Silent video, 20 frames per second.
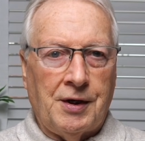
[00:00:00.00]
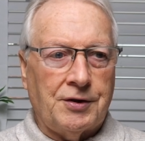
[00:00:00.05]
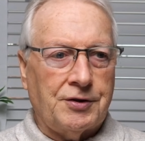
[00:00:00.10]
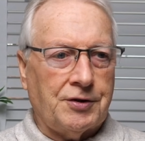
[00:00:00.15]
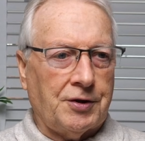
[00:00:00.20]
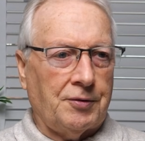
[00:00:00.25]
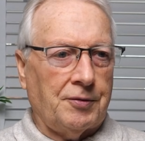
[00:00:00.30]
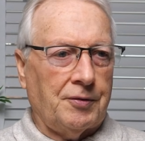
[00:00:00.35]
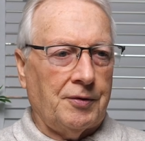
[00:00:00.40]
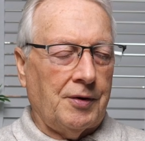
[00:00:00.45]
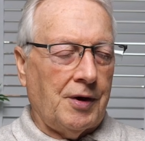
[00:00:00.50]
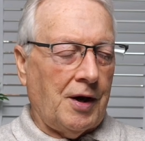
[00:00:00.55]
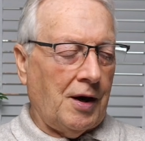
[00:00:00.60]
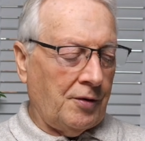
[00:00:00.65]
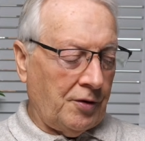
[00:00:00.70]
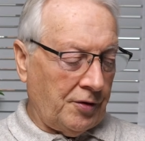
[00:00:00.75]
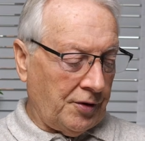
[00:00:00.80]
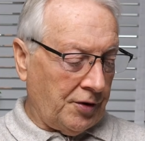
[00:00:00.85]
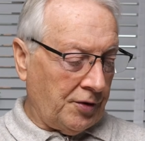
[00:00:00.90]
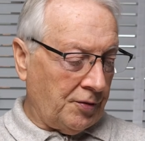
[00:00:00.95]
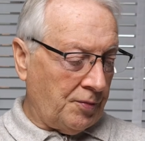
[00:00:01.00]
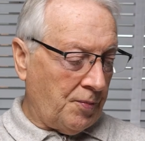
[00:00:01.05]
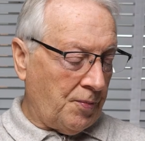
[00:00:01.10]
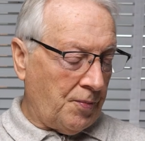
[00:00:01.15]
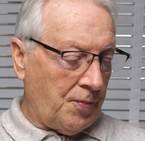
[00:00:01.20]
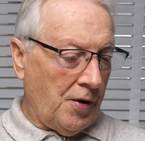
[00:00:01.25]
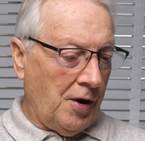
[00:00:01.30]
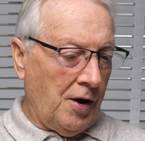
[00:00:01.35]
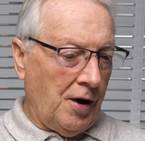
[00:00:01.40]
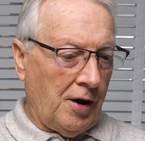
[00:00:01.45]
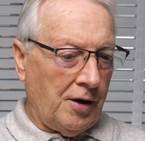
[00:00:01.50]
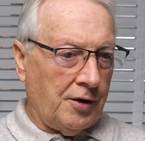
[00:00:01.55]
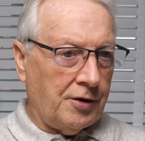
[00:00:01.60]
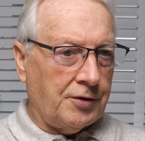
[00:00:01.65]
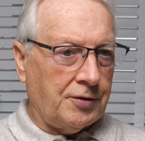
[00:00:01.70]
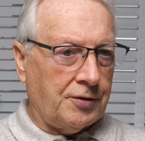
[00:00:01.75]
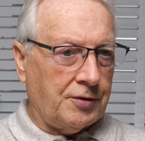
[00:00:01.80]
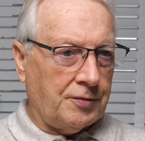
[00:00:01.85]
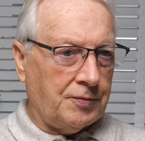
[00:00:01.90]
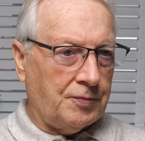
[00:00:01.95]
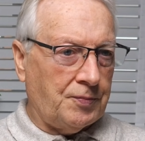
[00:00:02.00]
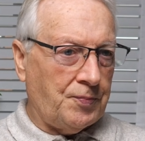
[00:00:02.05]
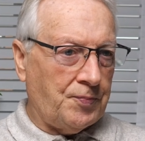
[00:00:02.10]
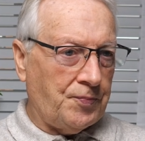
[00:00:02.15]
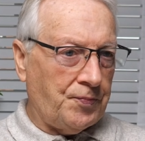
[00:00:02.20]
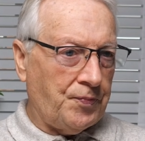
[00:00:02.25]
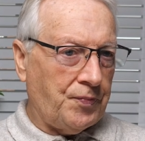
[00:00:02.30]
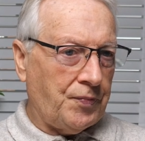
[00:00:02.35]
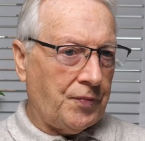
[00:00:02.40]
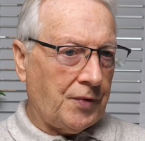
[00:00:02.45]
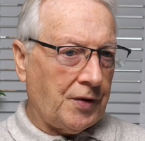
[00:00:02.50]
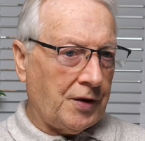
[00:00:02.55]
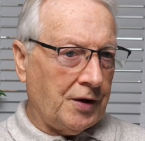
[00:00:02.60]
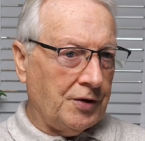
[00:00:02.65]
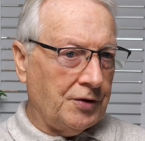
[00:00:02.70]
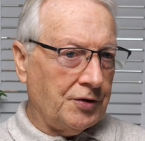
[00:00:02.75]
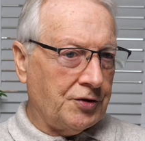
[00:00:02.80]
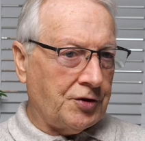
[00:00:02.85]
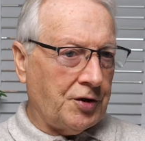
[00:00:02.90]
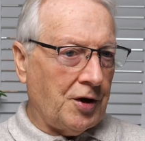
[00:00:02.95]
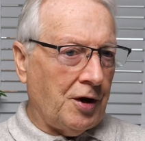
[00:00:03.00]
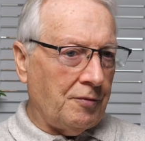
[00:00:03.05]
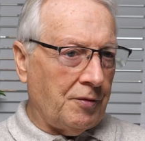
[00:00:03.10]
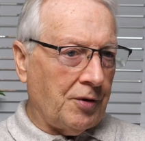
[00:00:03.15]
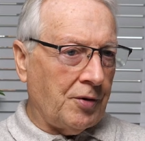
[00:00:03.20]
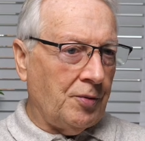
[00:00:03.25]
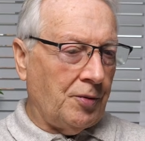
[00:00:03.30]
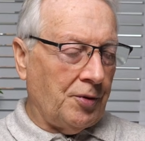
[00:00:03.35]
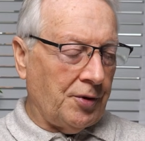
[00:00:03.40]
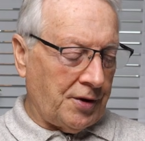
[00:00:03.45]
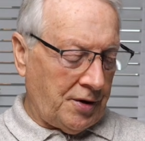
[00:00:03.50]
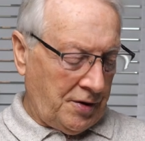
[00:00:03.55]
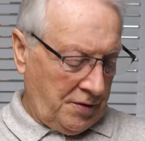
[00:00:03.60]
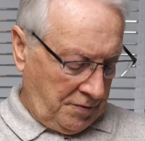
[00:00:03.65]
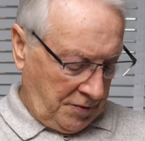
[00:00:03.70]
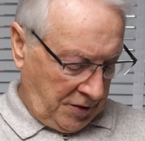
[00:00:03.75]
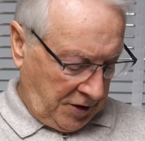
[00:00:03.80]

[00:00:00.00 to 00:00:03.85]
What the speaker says: So I'm going to start recording